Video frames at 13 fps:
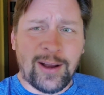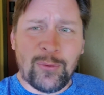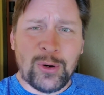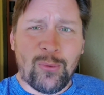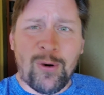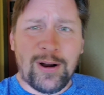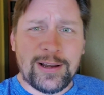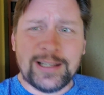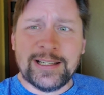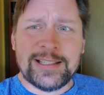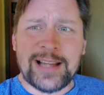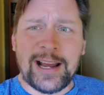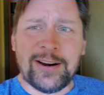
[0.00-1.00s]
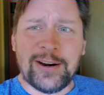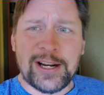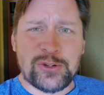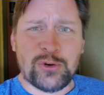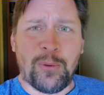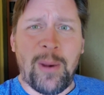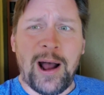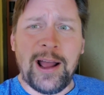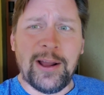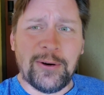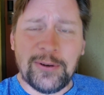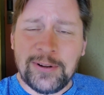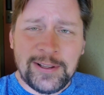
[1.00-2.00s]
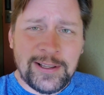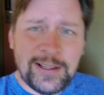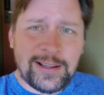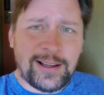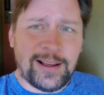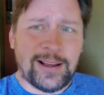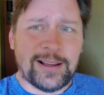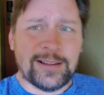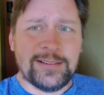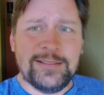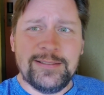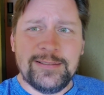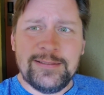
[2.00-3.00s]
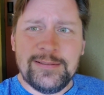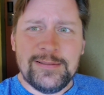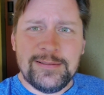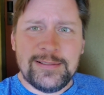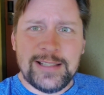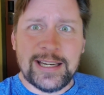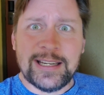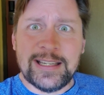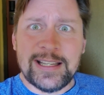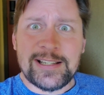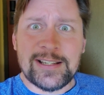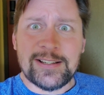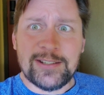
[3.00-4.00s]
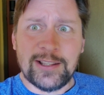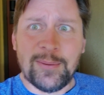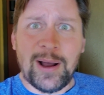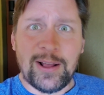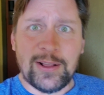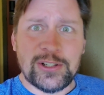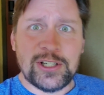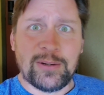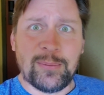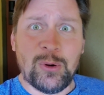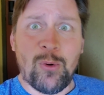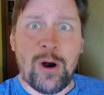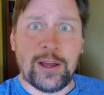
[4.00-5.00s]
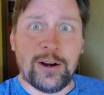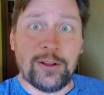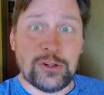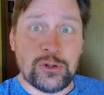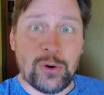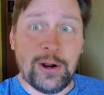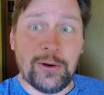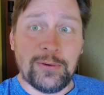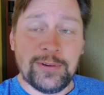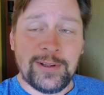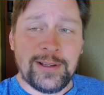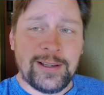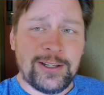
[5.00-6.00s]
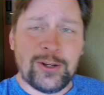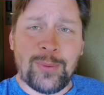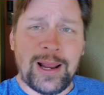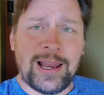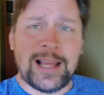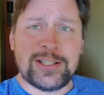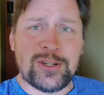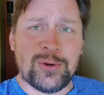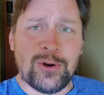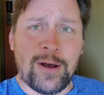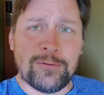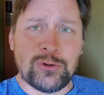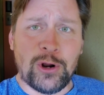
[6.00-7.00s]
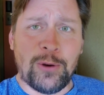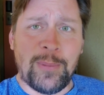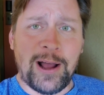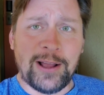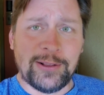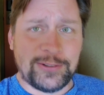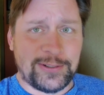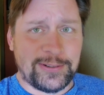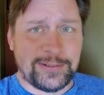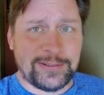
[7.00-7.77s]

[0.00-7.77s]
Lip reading: I want to walk an entire extra mile in addition to the mileage I'm going to be walking on the trail. Nobody likes doing off-trail miles.